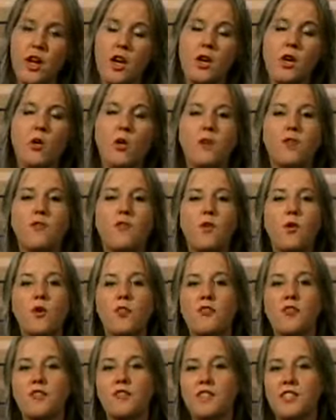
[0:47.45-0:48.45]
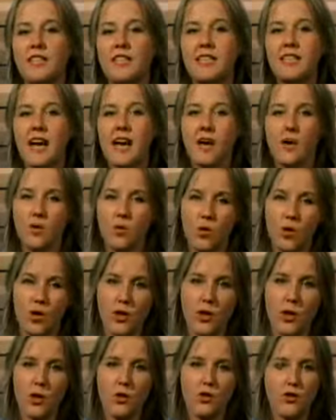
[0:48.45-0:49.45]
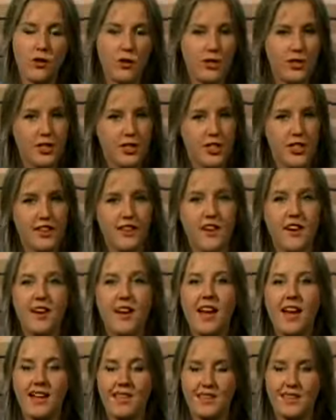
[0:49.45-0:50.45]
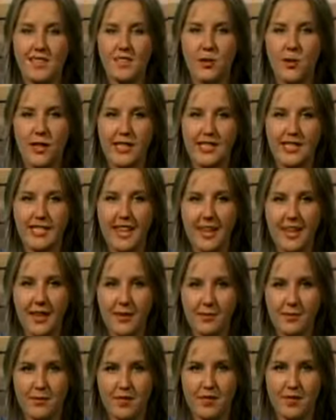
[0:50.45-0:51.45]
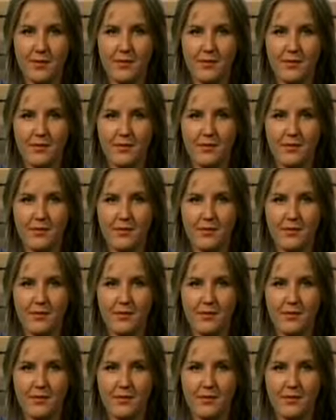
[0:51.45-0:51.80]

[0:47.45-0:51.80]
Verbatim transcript: going 4 15 and 1 over under in their last 20 games.